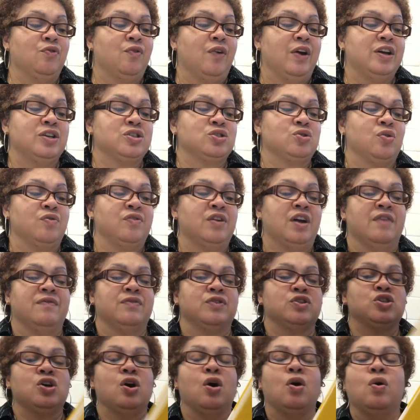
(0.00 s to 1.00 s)
Greatest story
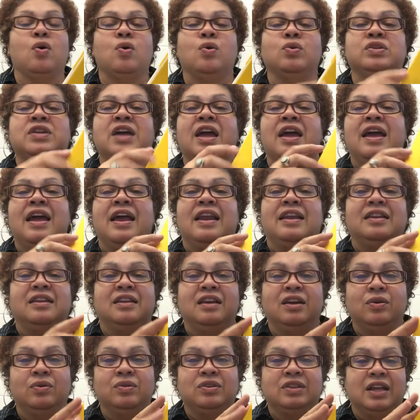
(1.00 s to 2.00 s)
ever told.
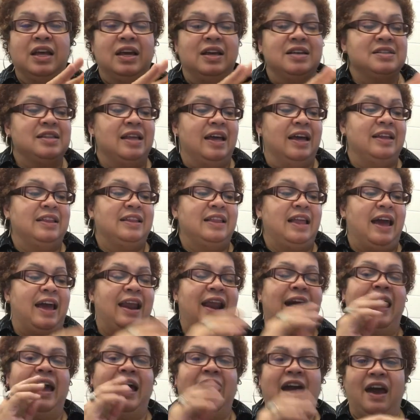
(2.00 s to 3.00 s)
Little things like
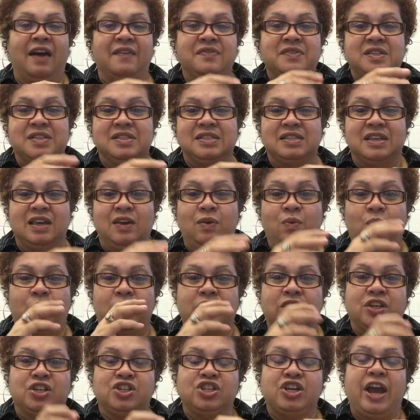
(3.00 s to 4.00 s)
that. I have to see
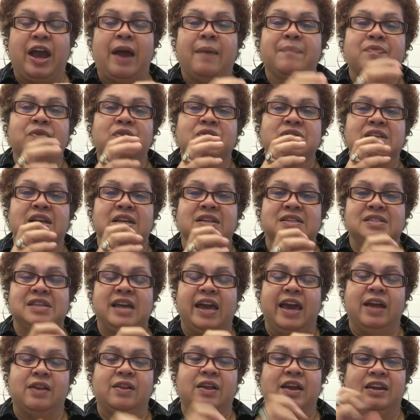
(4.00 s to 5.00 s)
what the chapters
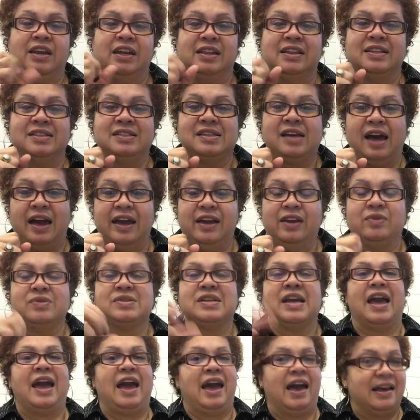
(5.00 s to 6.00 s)
entail. I need the
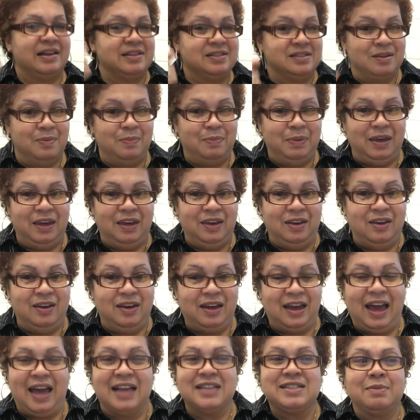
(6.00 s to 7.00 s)
titles. It has to be
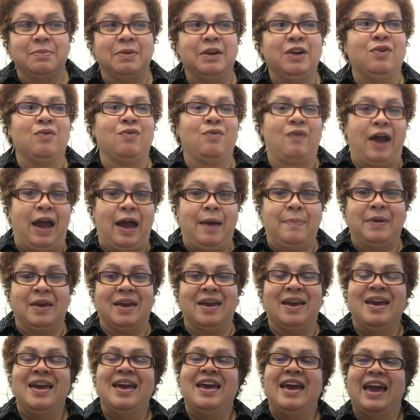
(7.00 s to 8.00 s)

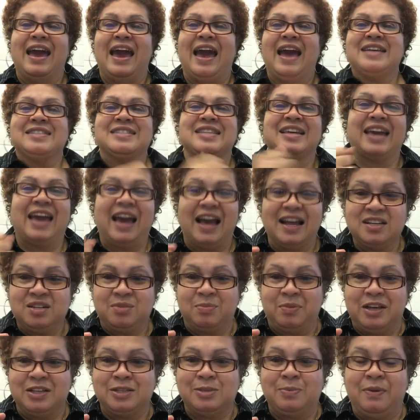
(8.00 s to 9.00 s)
grabbing. It has to
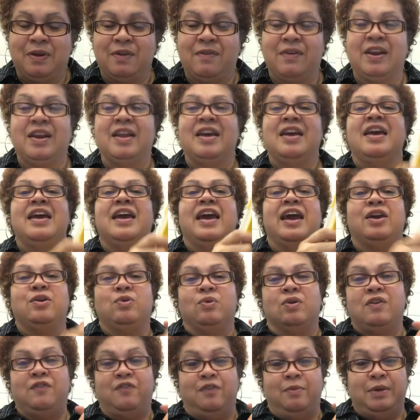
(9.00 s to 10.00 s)
catch my spirit
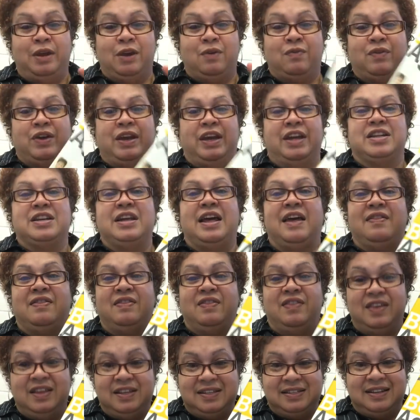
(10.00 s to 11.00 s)
in order for me to read.
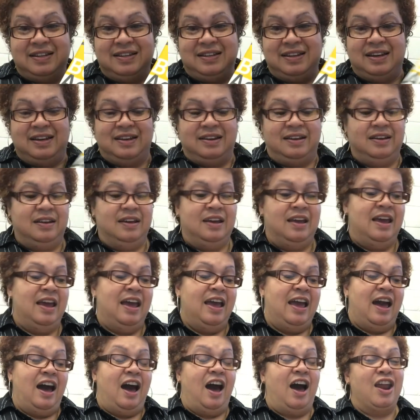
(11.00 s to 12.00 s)
And this did.
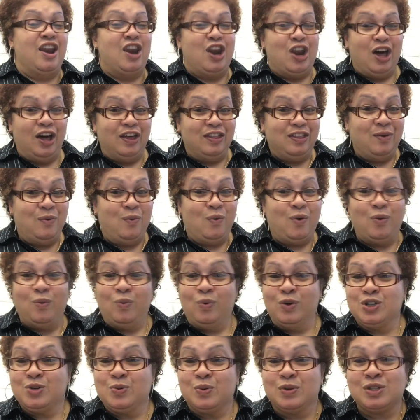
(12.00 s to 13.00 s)
Another
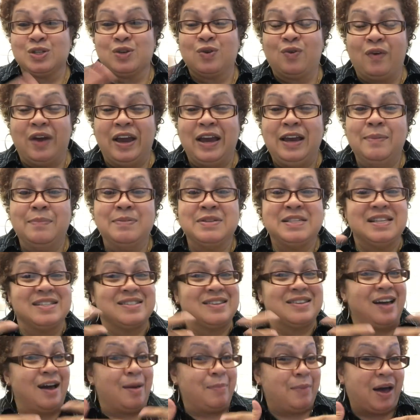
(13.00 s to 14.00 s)
one which was great,
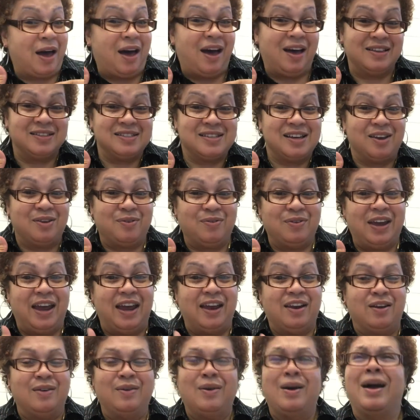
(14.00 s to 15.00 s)
since I'm a content
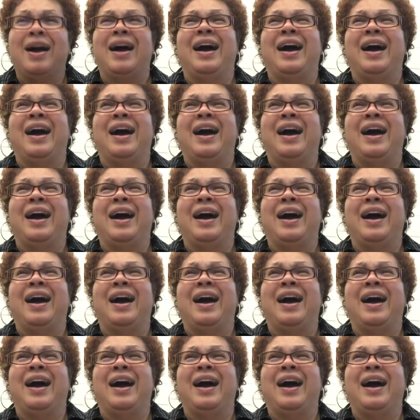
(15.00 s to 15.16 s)
creator.